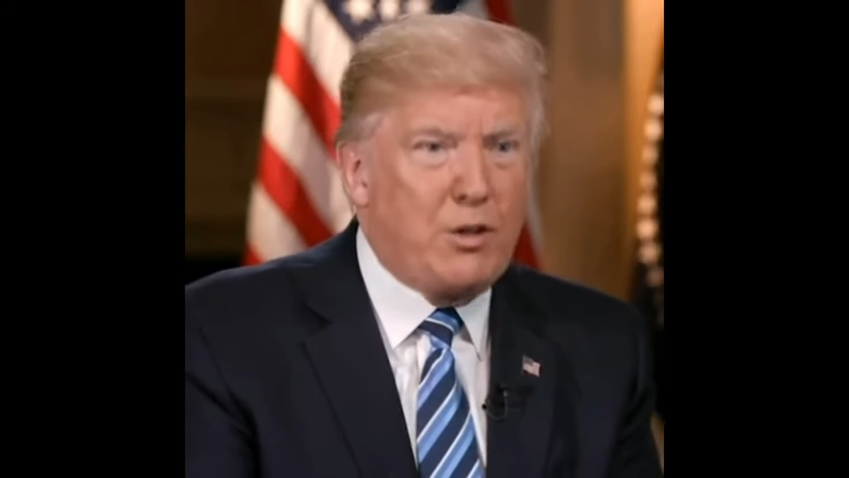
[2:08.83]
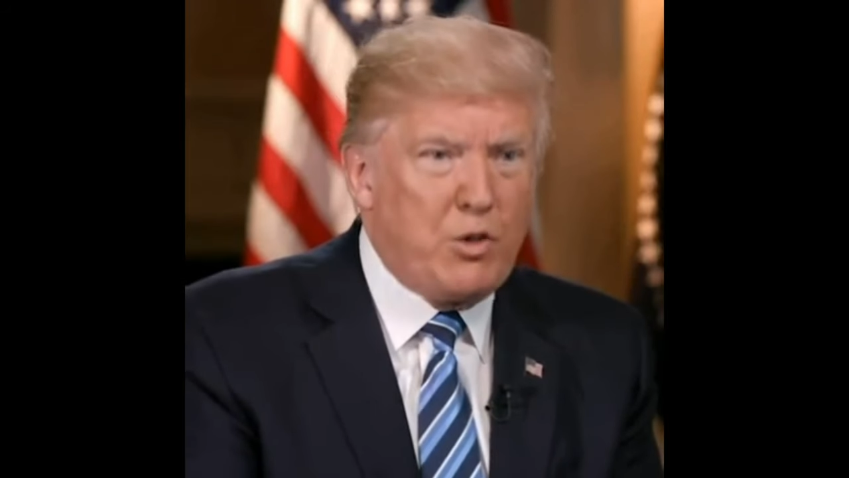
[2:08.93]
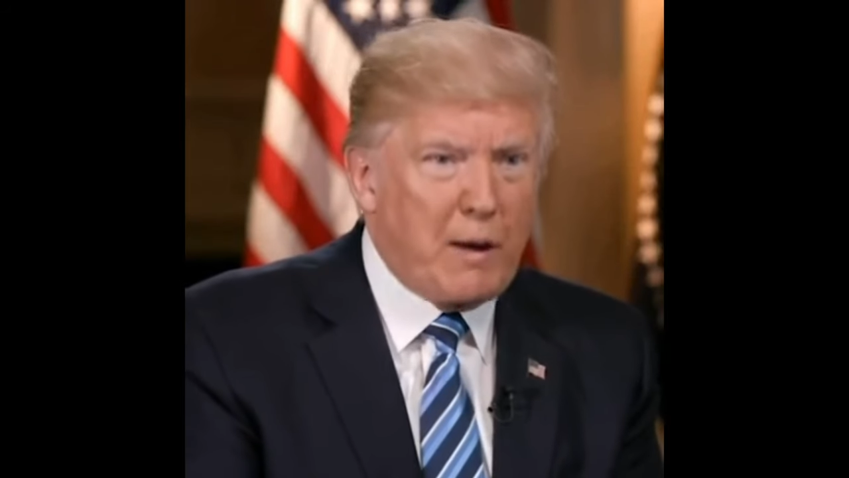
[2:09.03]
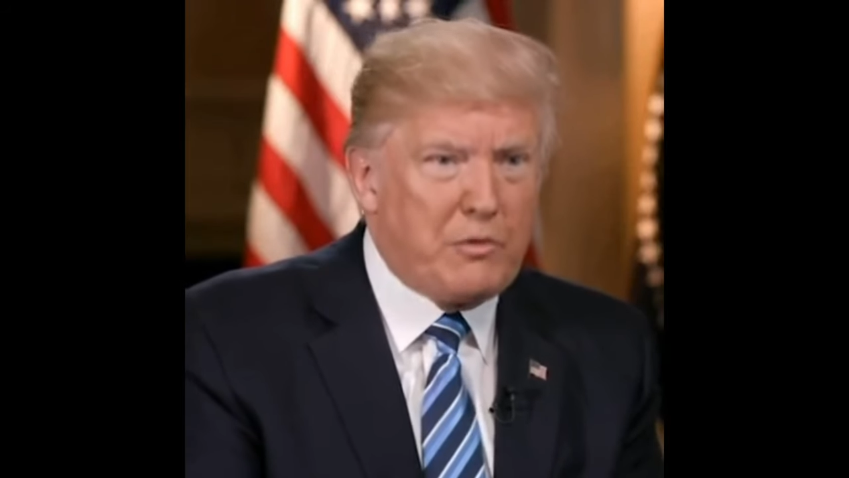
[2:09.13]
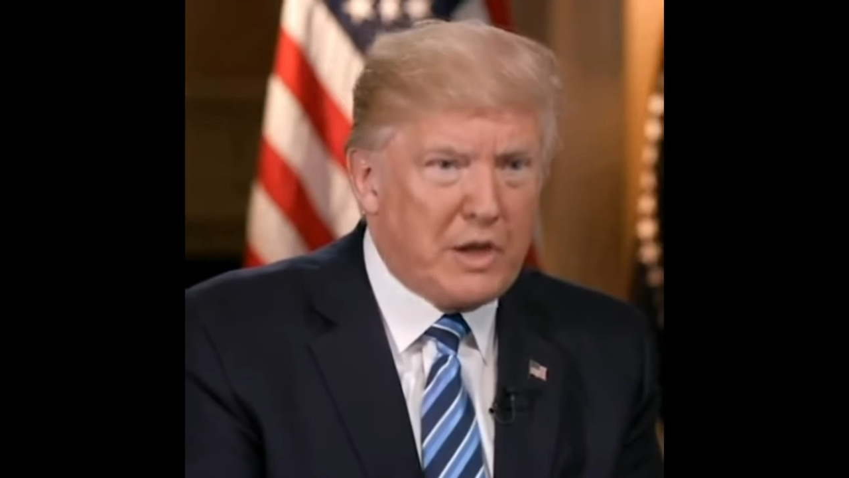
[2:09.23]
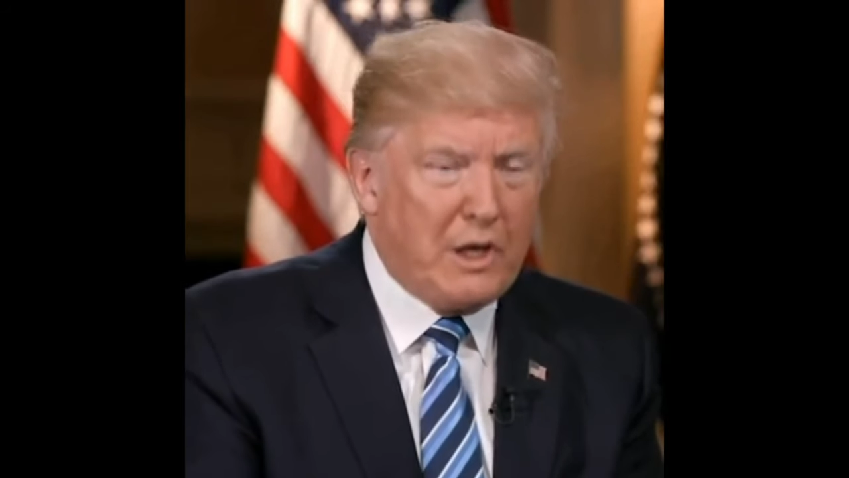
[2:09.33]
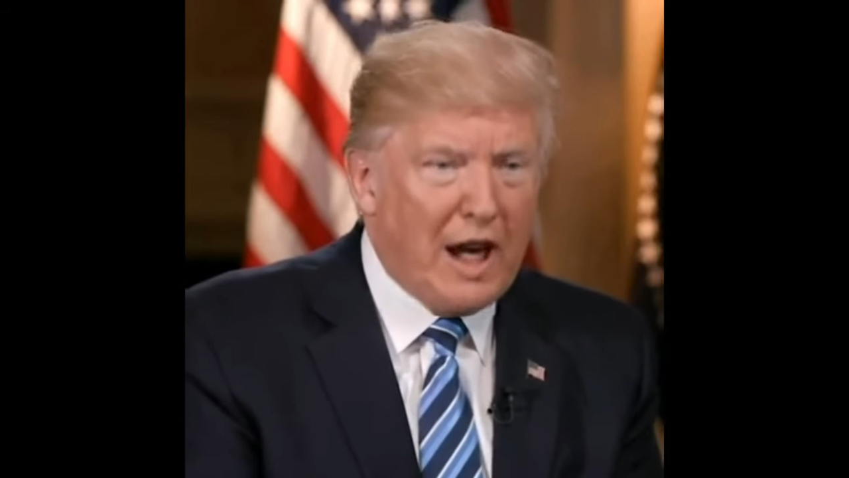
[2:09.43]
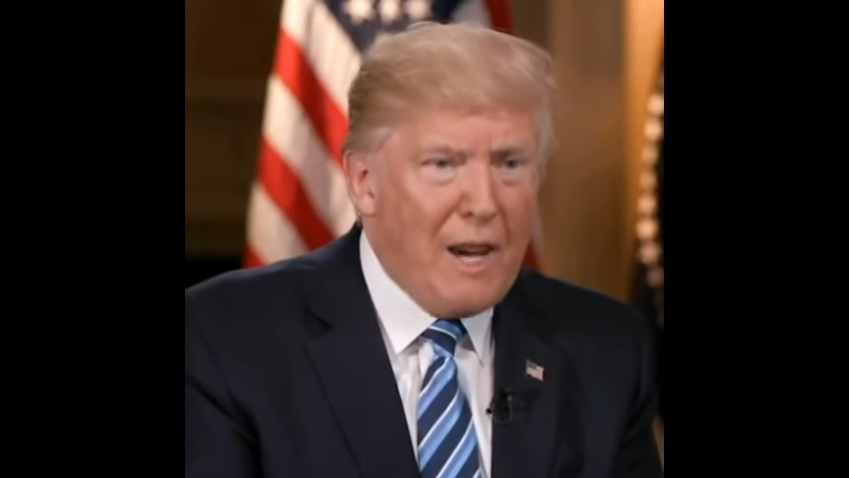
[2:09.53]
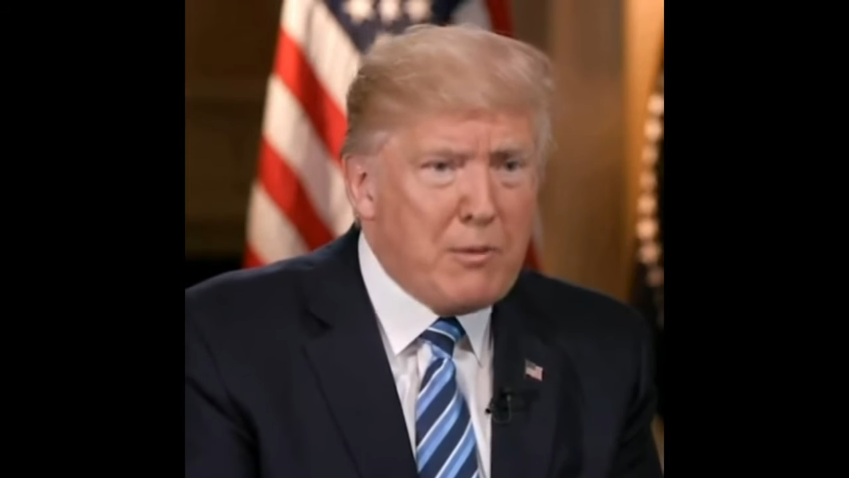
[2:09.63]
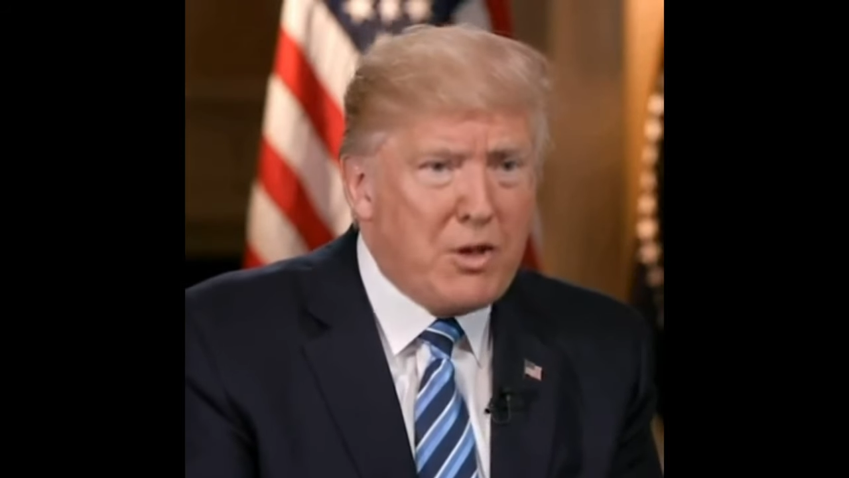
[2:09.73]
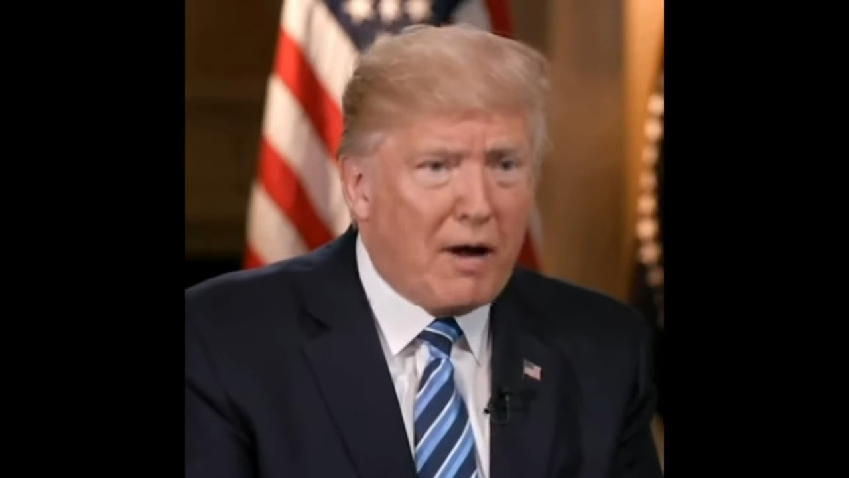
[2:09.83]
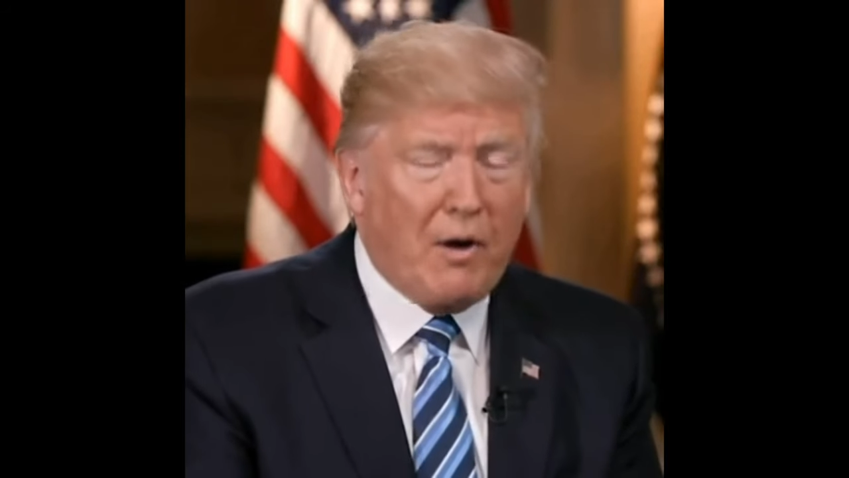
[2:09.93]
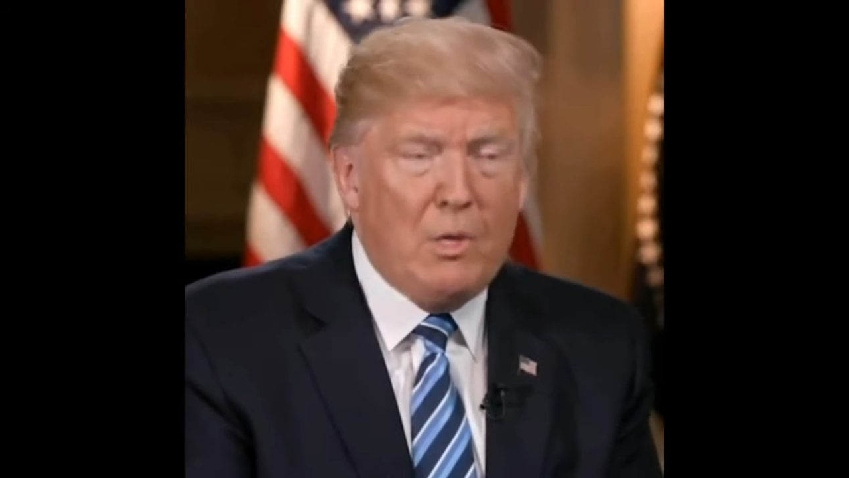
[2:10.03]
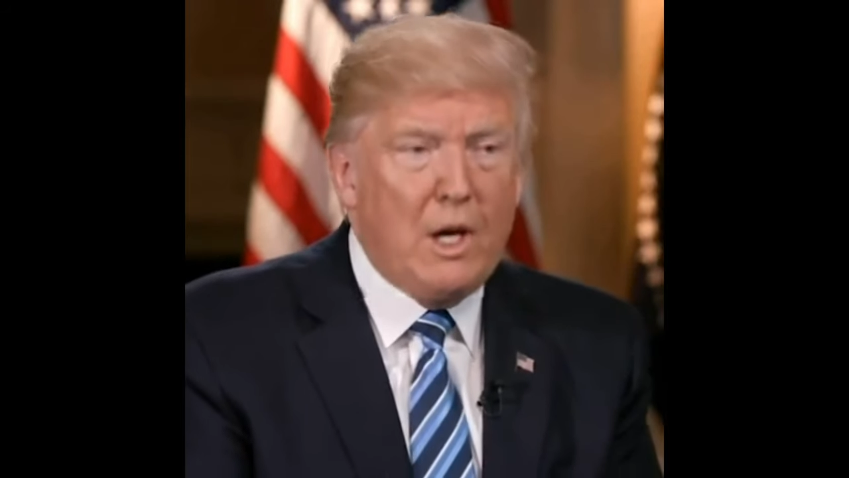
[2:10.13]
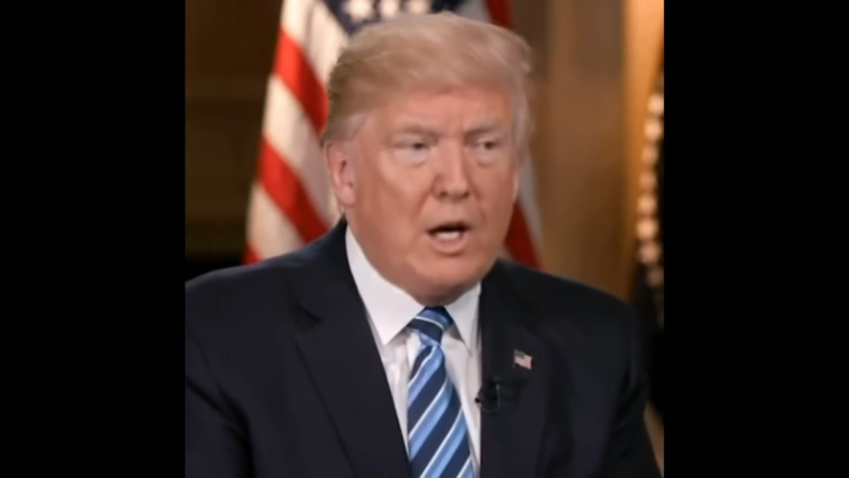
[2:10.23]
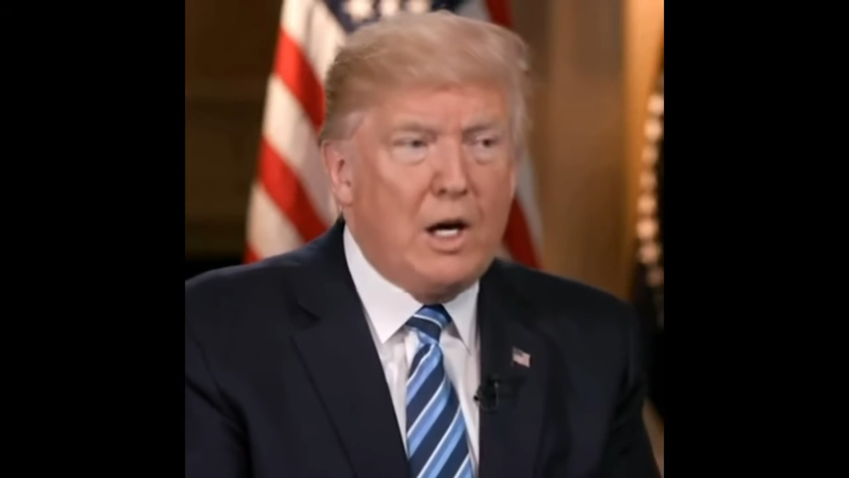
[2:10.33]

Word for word: scripted game show